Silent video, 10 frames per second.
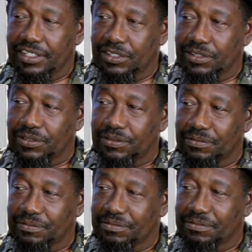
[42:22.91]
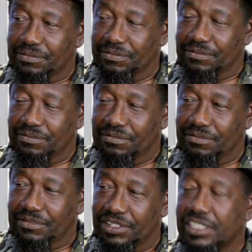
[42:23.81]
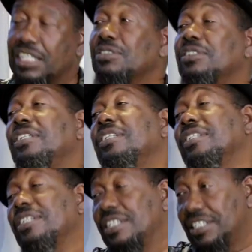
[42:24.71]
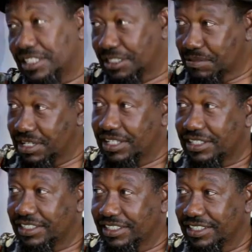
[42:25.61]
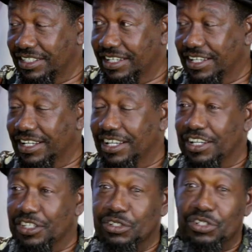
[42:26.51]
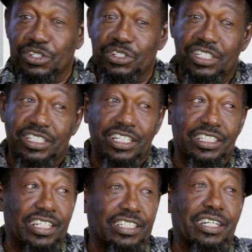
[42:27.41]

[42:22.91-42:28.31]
You just got to eat smart. You know the things that